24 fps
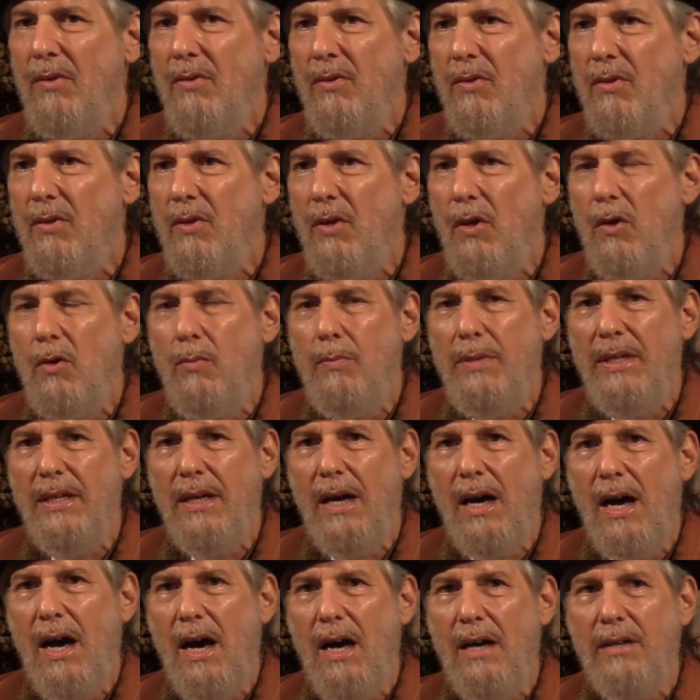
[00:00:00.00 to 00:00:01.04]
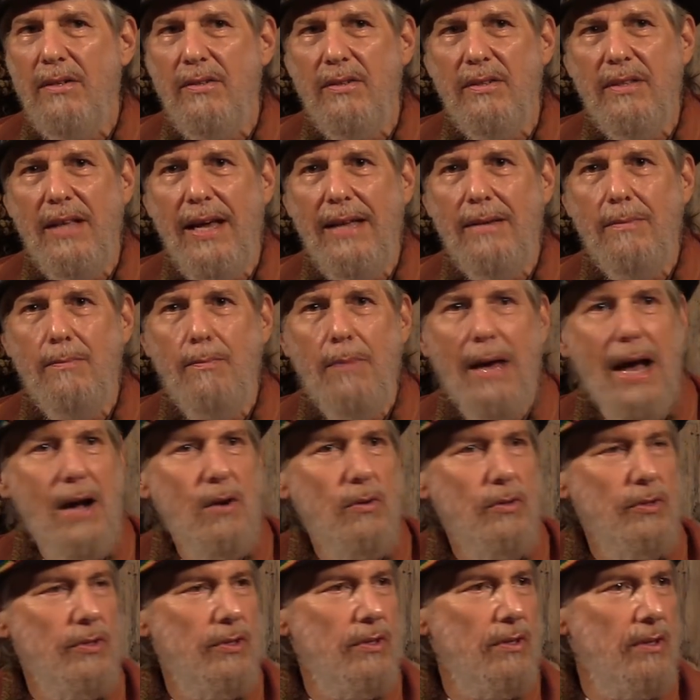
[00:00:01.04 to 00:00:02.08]
to go beyond that
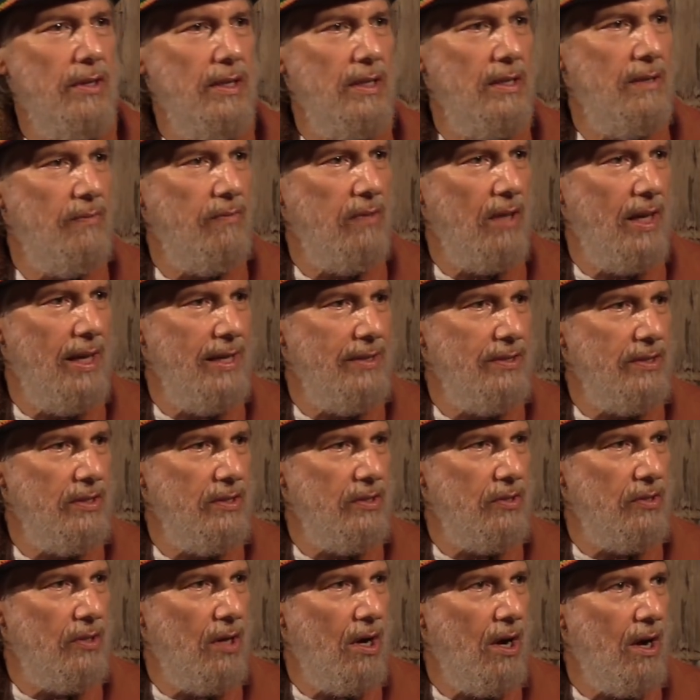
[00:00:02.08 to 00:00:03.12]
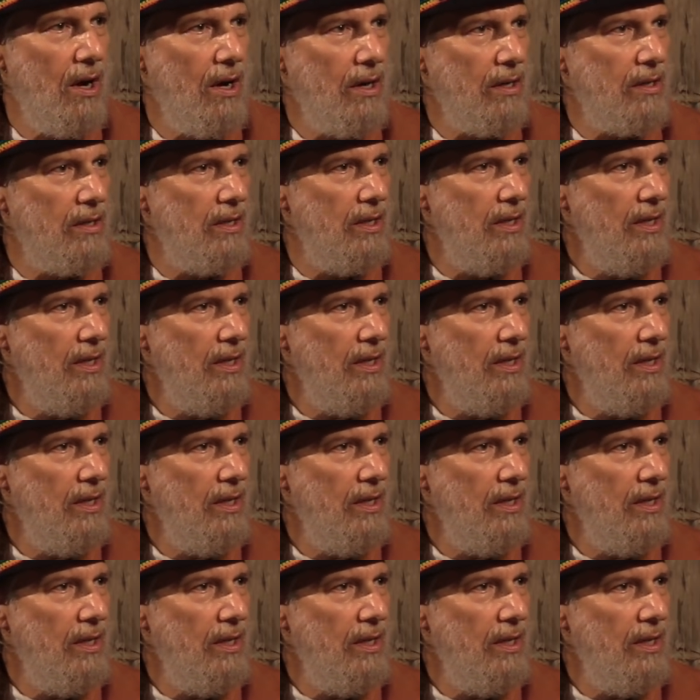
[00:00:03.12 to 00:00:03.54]
boundary of light and dark